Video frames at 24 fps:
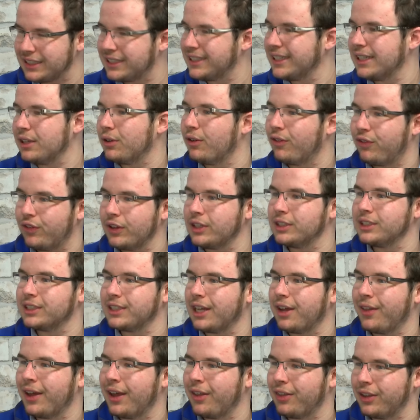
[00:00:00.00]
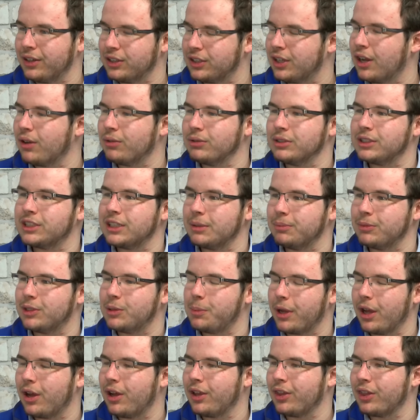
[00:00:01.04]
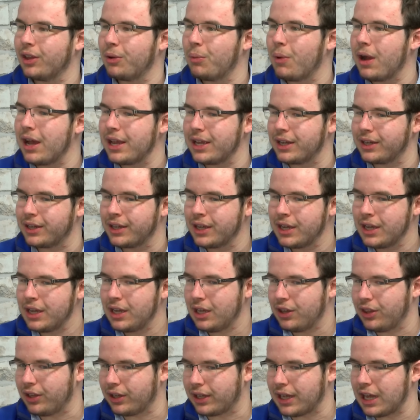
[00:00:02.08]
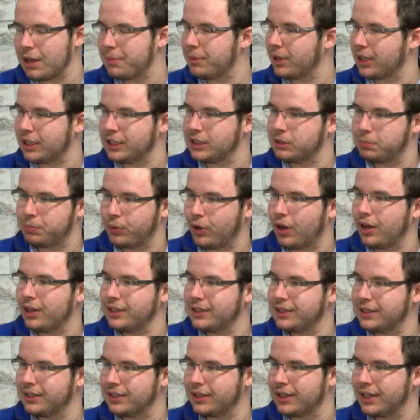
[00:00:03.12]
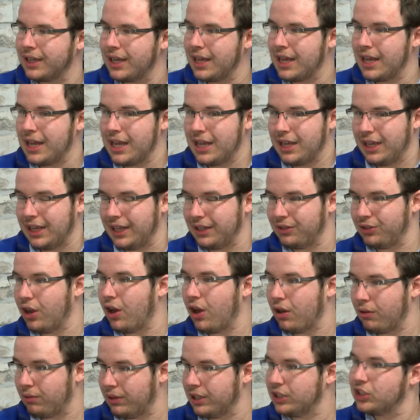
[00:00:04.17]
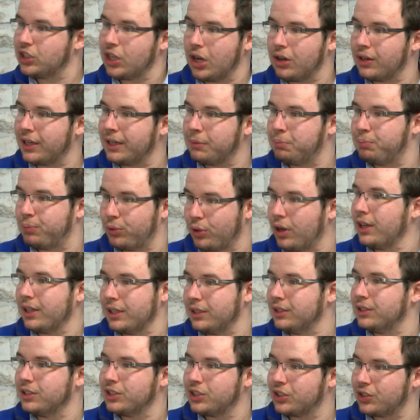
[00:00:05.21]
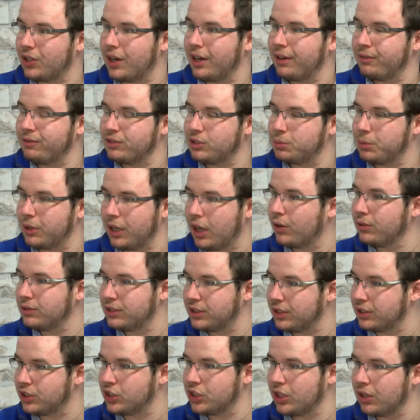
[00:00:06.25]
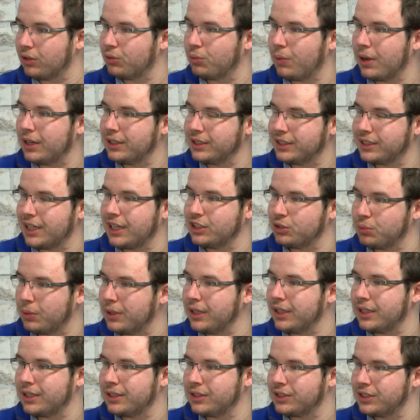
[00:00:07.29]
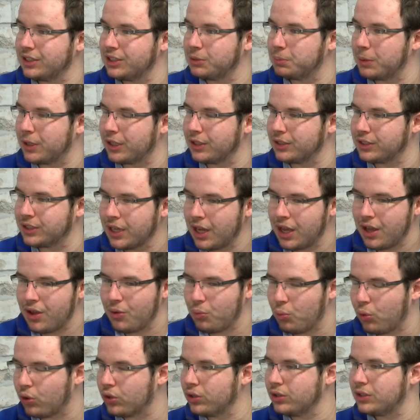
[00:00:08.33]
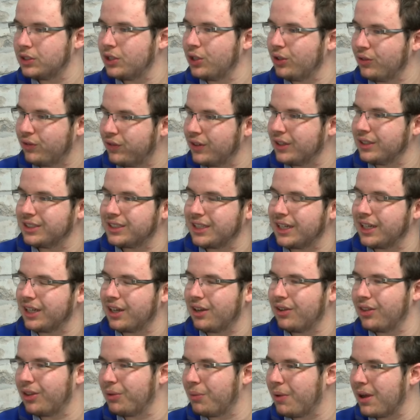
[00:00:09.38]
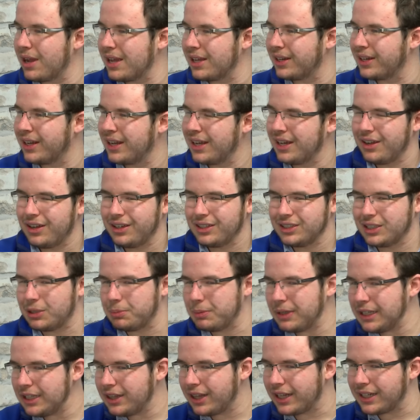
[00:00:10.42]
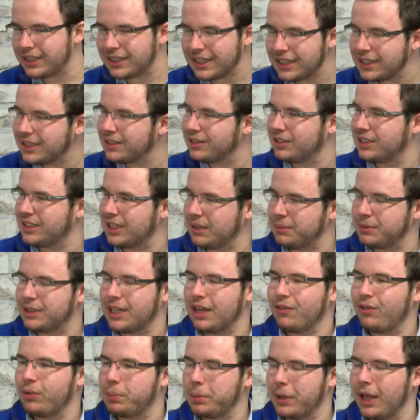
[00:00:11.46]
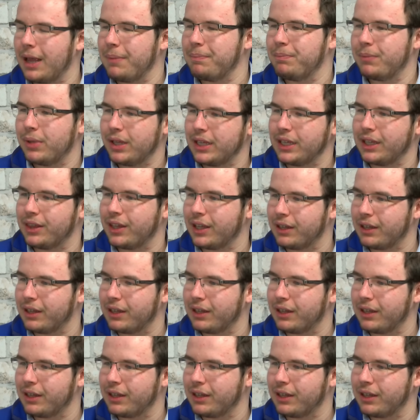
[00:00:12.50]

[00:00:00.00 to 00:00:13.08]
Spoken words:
It's little things like that that don't seem to be going their way. And the game against Brighton not only showed Brighton's strengths, but it also showed Wednesday's weaknesses, because one or two things didn't go their way. And to me, they didn't seem to have a plan B.